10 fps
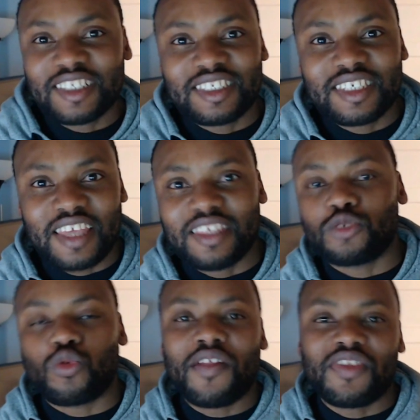I can't just
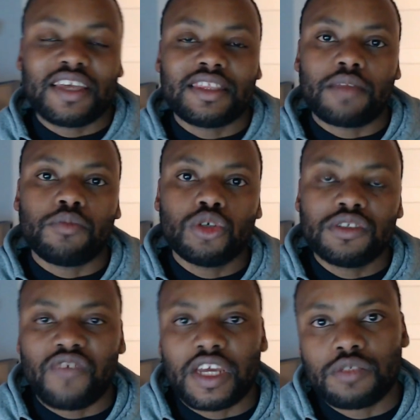say there's one thing
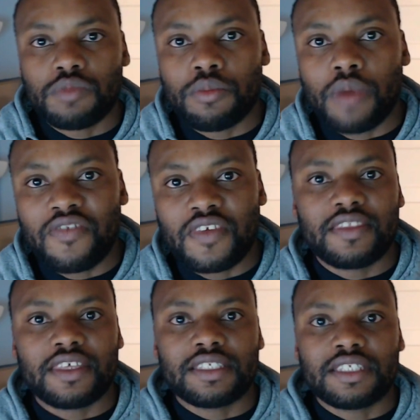that motivates me.
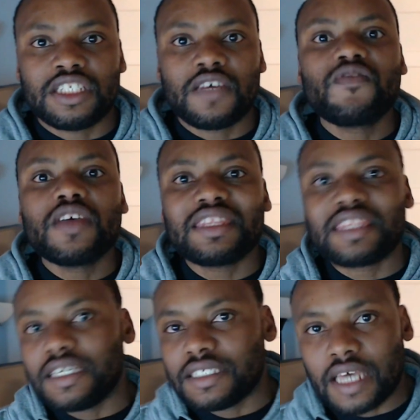I think there's
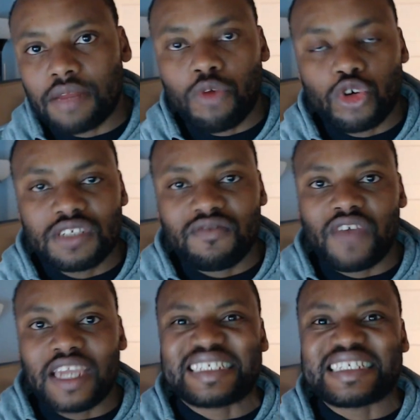different things that
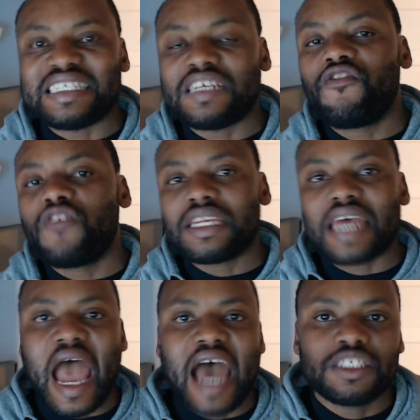motivate
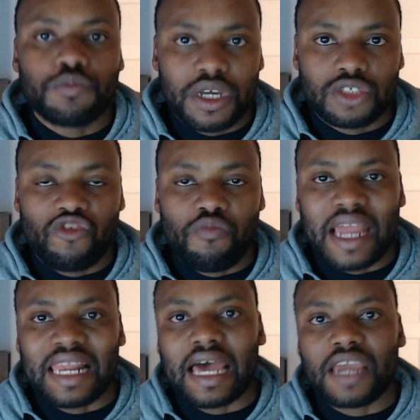different
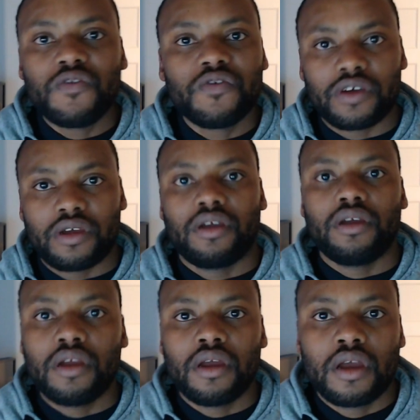aspects of my life.
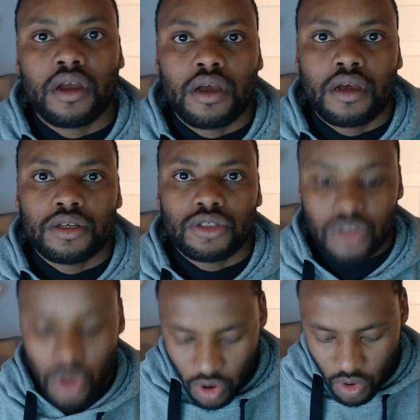
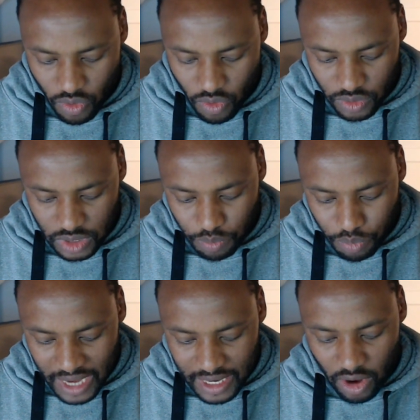
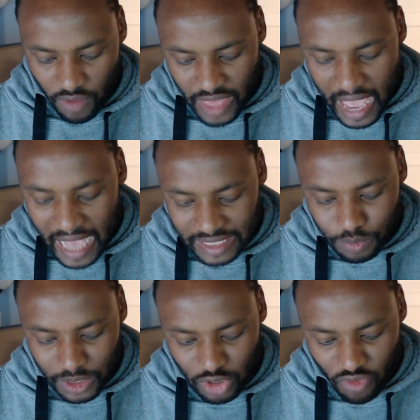So depending on
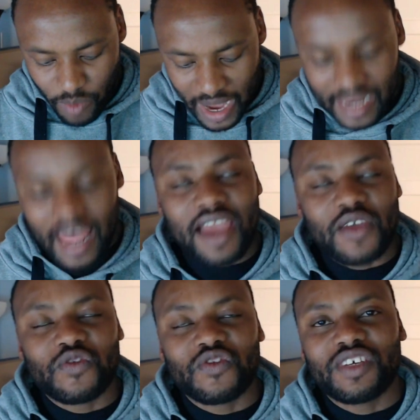the aspect of my
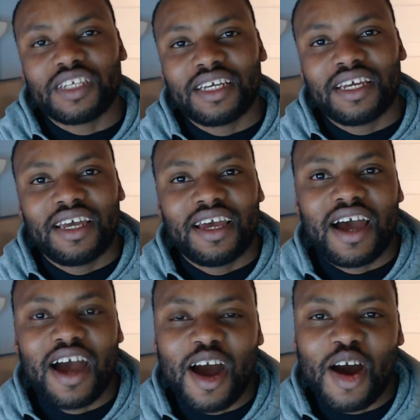life,
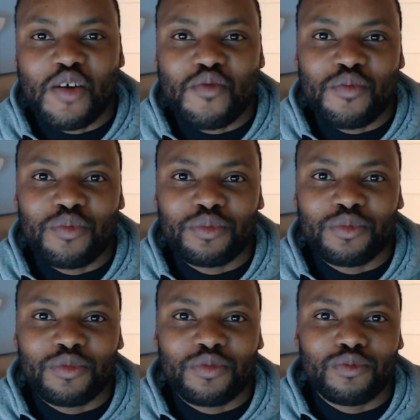
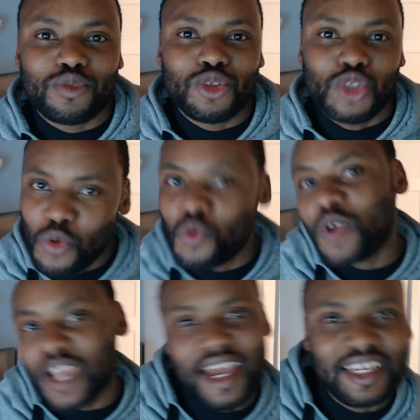um,
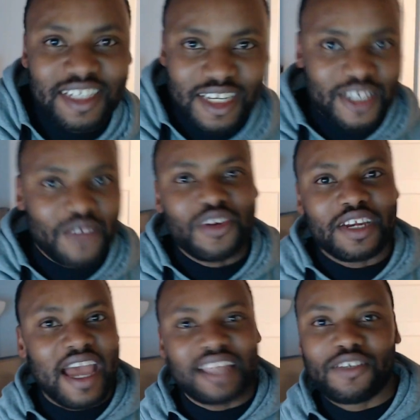you will get a
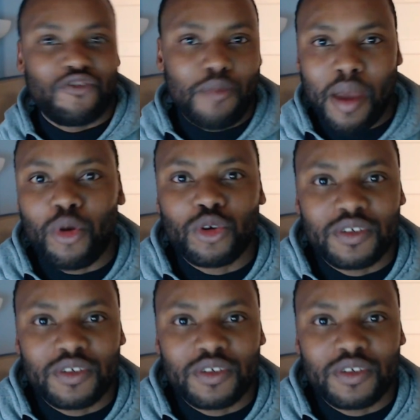different answer